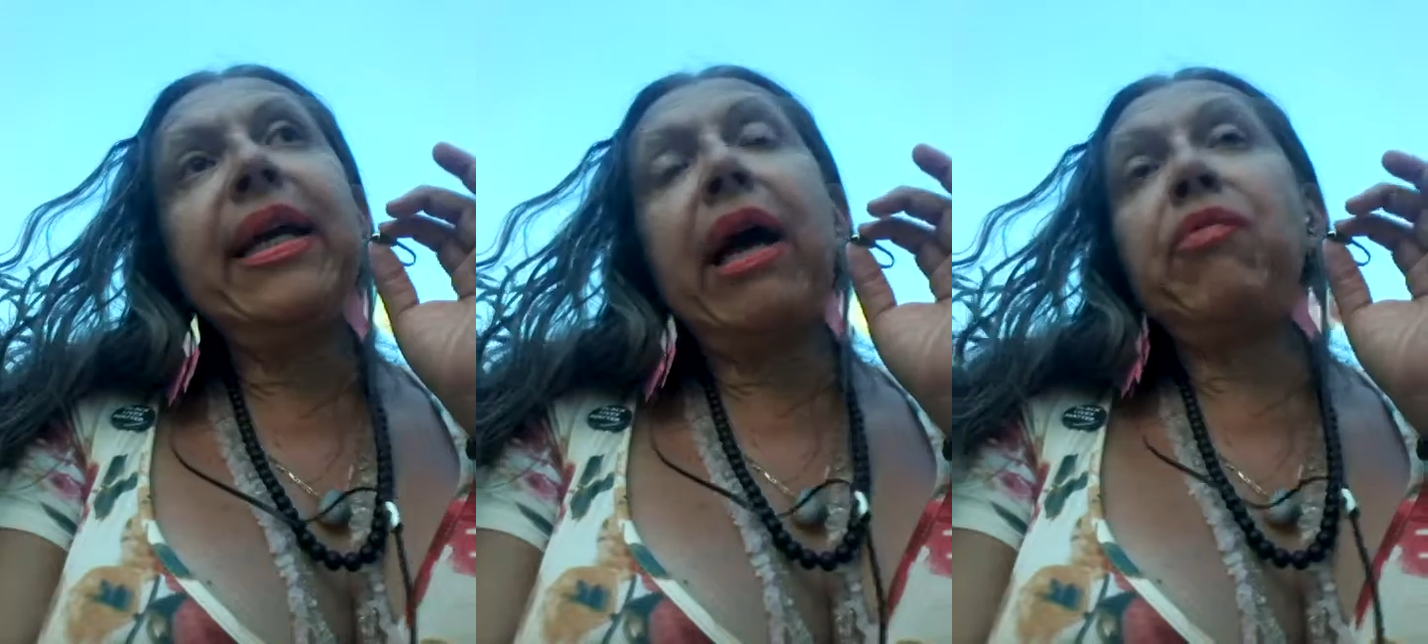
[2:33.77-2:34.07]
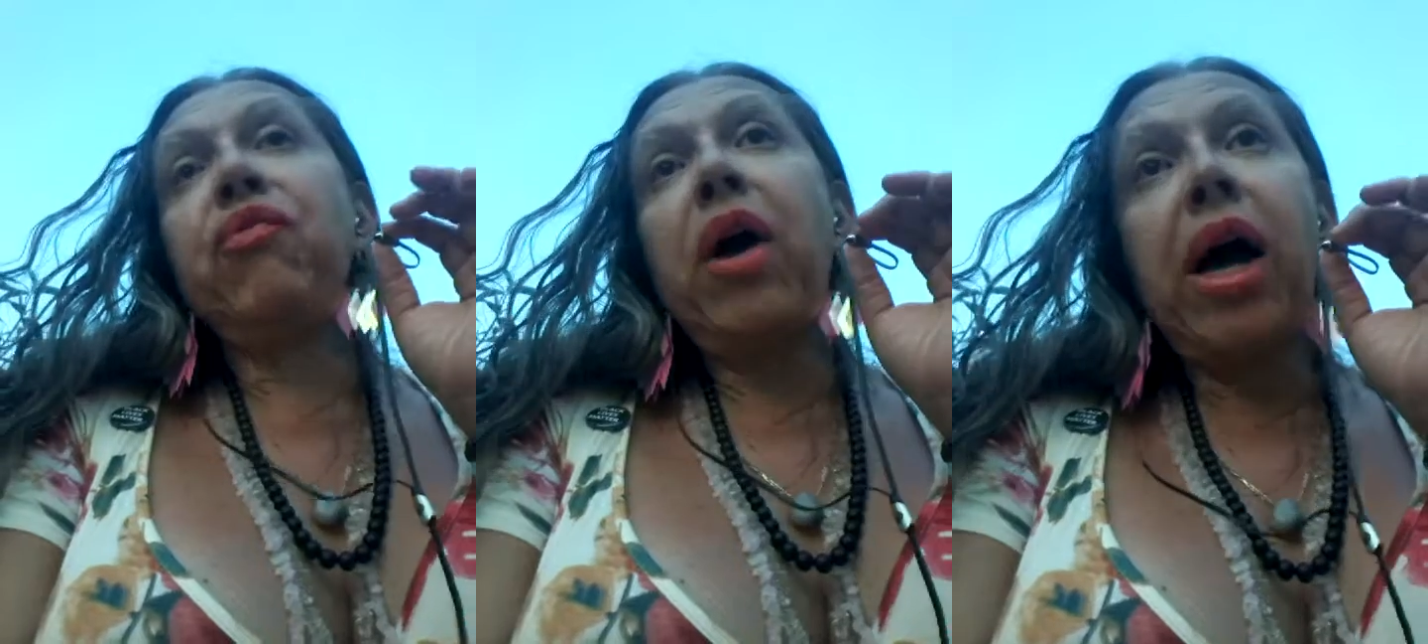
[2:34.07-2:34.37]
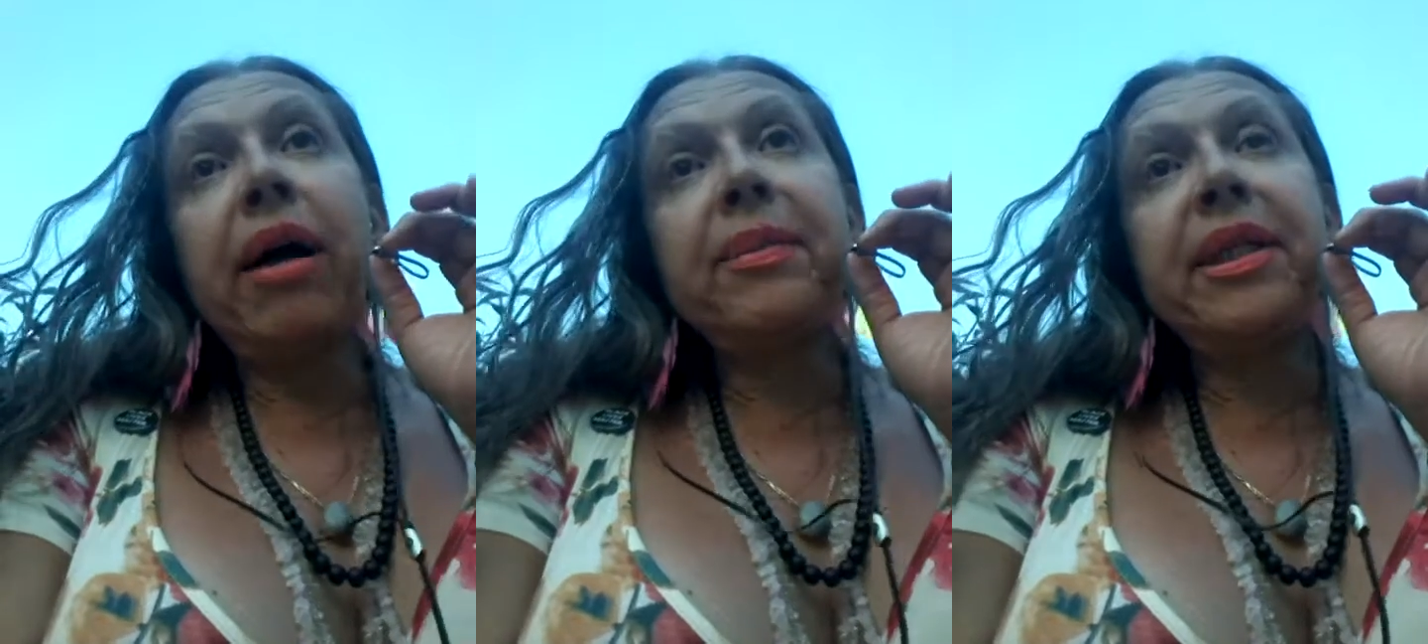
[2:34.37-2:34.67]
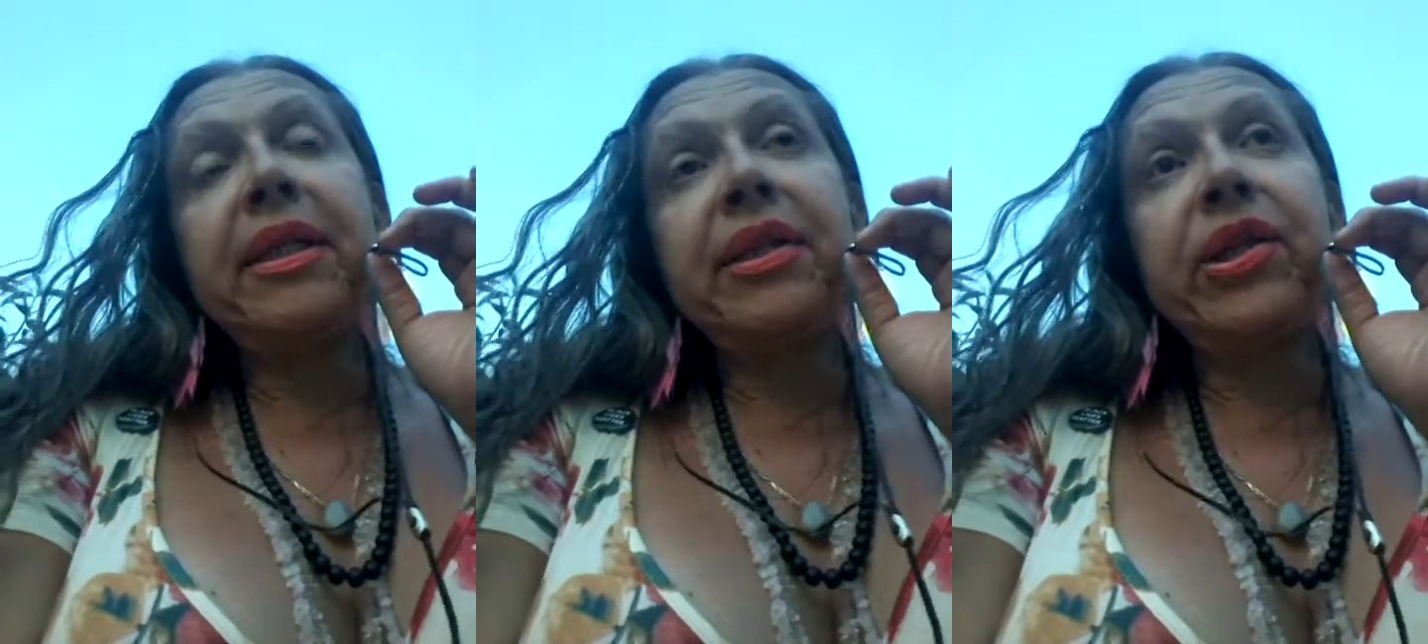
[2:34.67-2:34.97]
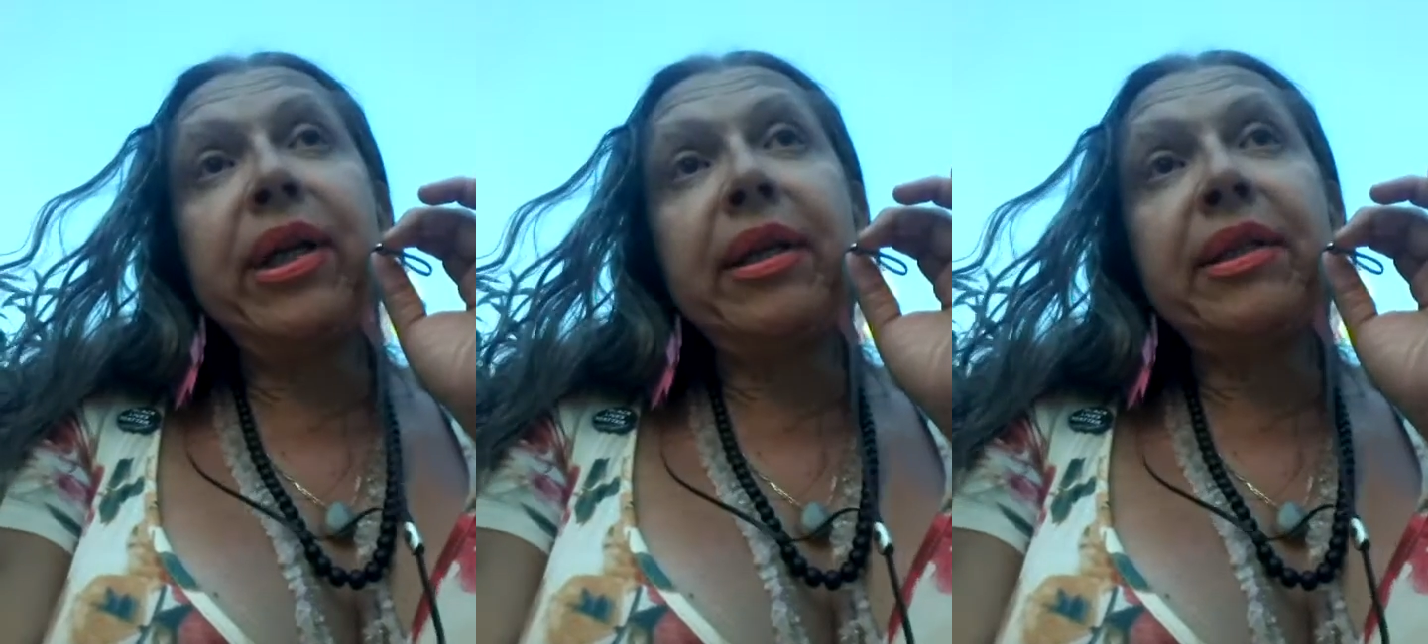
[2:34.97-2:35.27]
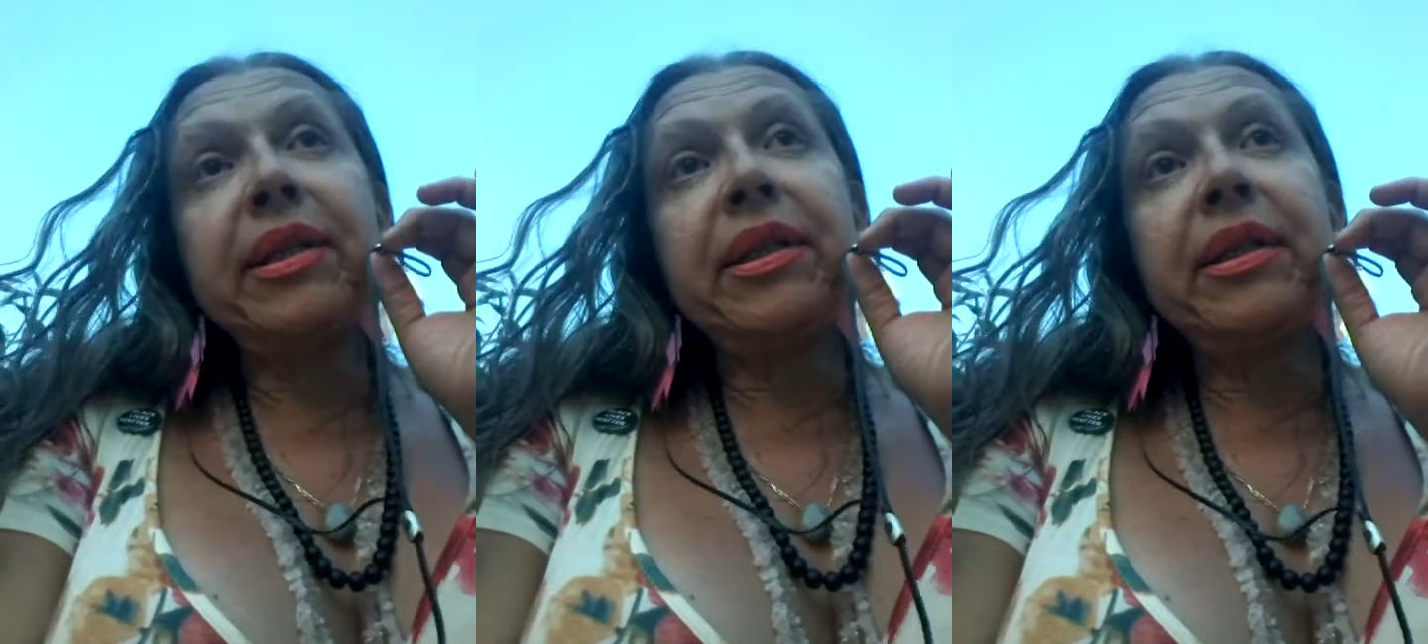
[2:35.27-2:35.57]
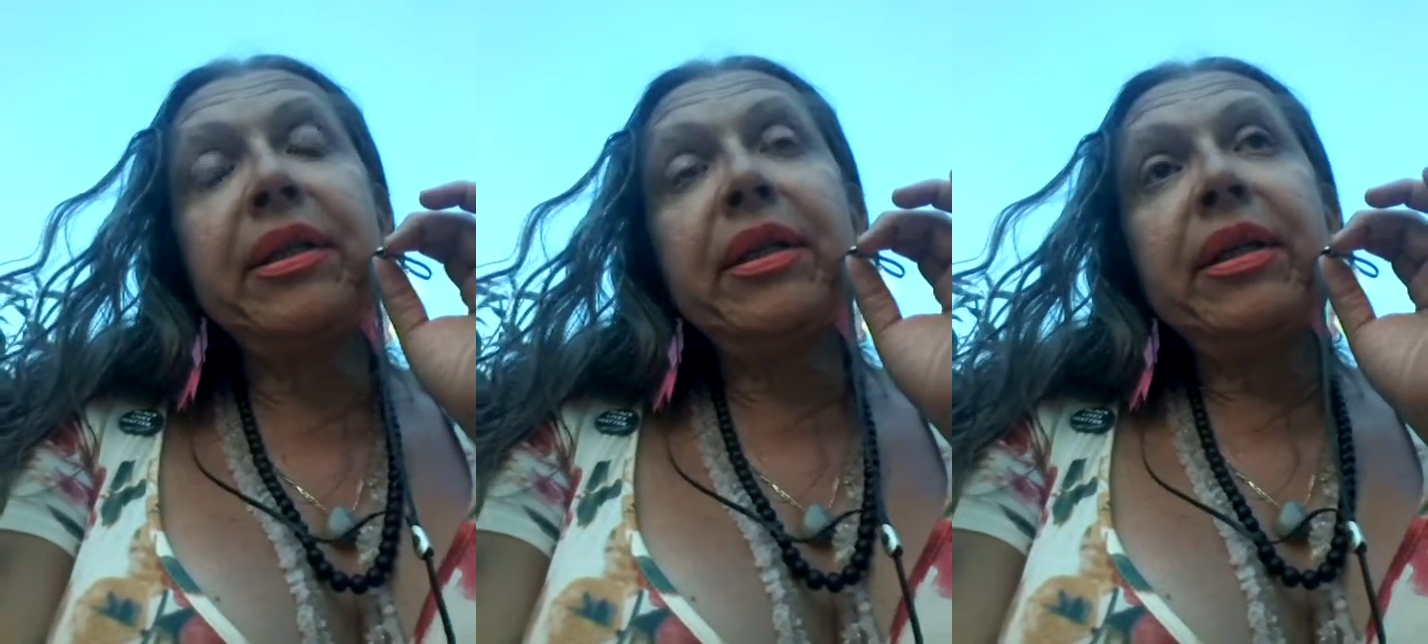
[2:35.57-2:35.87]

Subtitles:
got robbed in the shelter.